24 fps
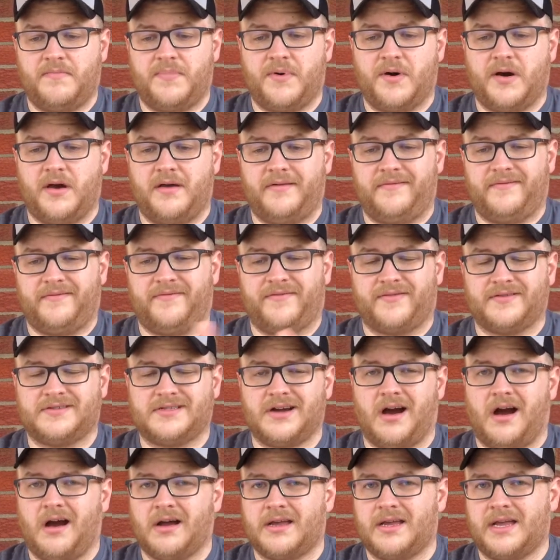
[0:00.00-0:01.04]
But for
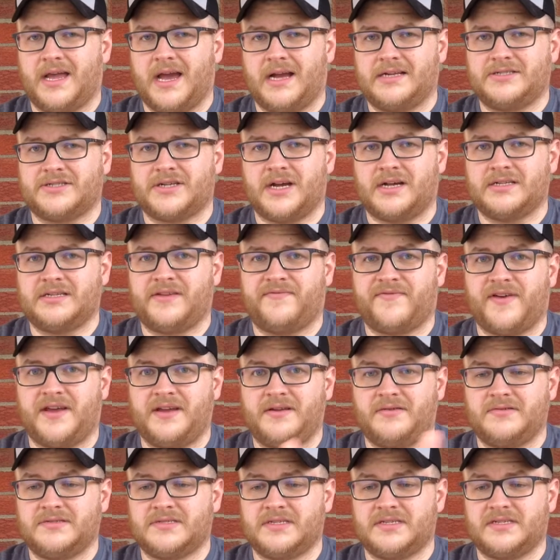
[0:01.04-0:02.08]
talking headshots, if I
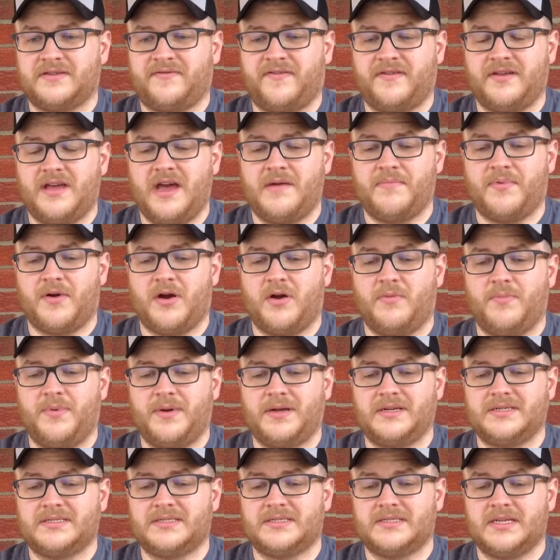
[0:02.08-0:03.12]
use this for that
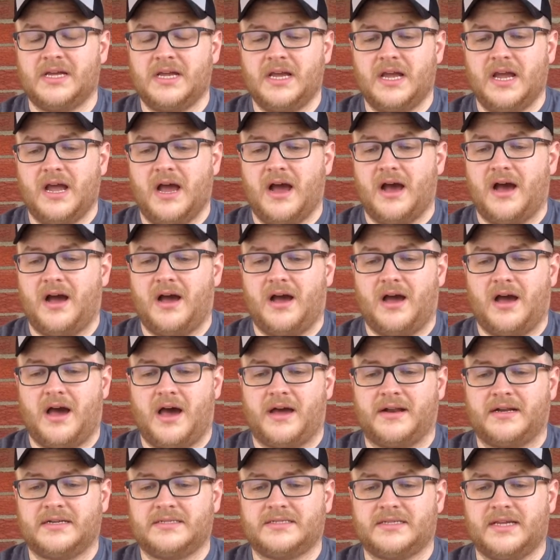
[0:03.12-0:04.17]
purpose,
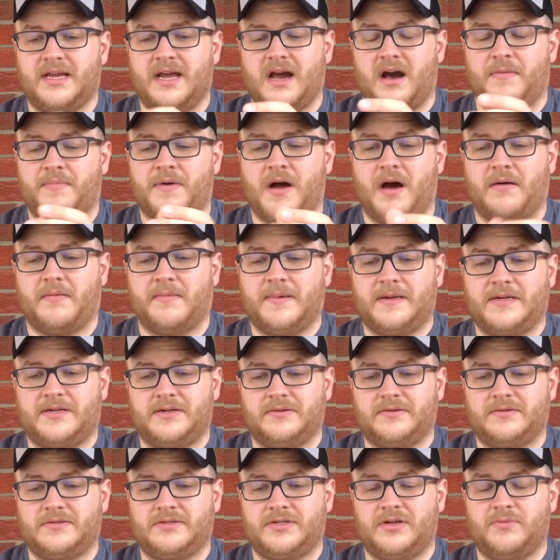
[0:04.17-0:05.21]
honestly, I'll probably
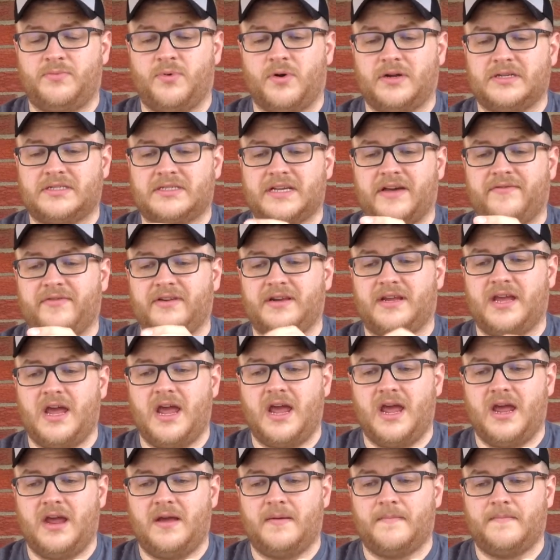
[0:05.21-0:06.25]
do
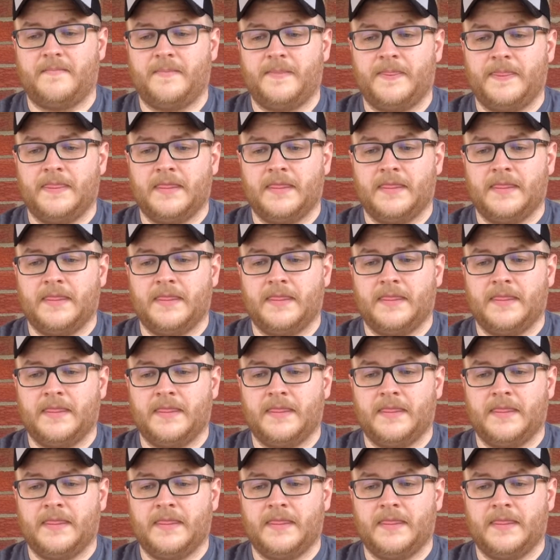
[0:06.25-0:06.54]
2.7K,